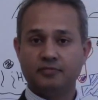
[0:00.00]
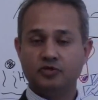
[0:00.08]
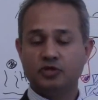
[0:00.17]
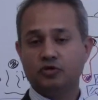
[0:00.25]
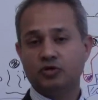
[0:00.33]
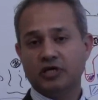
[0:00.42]
to
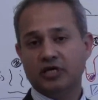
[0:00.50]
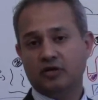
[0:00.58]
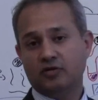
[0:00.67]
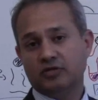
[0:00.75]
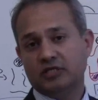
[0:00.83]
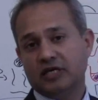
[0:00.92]
say, okay, it
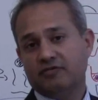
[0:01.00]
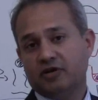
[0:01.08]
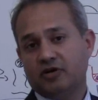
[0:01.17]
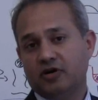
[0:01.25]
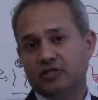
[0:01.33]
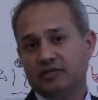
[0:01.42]
looks like we
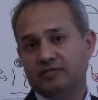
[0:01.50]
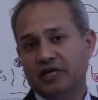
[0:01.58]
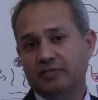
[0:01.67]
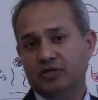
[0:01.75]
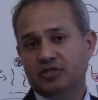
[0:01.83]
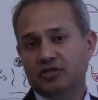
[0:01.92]
caused some
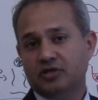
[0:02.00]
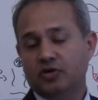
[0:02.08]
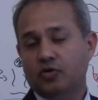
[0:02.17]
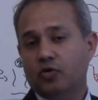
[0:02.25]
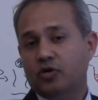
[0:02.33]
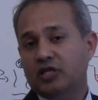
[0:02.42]
damage
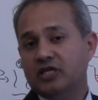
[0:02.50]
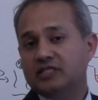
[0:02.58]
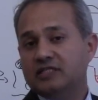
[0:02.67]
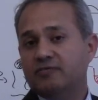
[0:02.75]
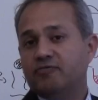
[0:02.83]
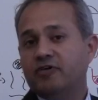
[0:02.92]
or there
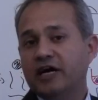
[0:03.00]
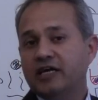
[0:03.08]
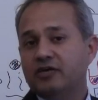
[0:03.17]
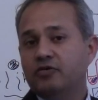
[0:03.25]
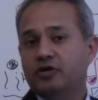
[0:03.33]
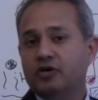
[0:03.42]
is some
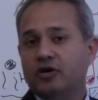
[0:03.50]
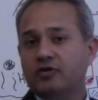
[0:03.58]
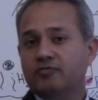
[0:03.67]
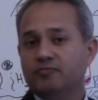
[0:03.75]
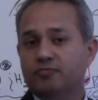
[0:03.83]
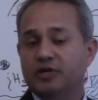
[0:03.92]
fight going
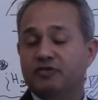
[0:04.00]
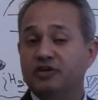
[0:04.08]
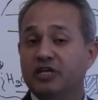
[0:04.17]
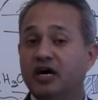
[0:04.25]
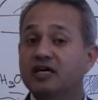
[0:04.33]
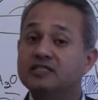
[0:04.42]
on
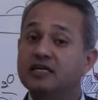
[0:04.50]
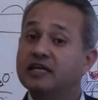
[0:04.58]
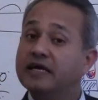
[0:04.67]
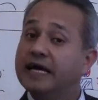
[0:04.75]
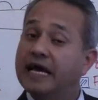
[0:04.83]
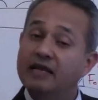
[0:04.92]
between us and
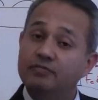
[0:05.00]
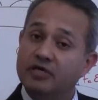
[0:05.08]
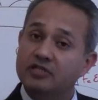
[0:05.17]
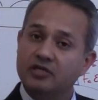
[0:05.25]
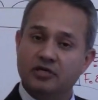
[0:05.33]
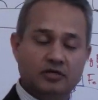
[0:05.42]
a
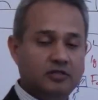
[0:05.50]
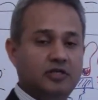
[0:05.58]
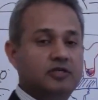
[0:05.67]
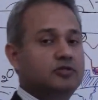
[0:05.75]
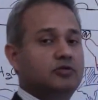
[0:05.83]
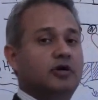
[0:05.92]
helmet.
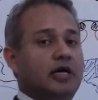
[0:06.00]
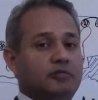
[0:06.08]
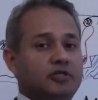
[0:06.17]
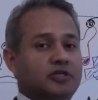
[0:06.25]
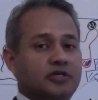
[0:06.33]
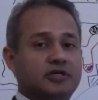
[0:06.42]
there is no
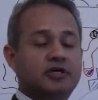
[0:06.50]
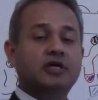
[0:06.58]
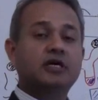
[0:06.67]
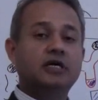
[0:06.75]
helmet here.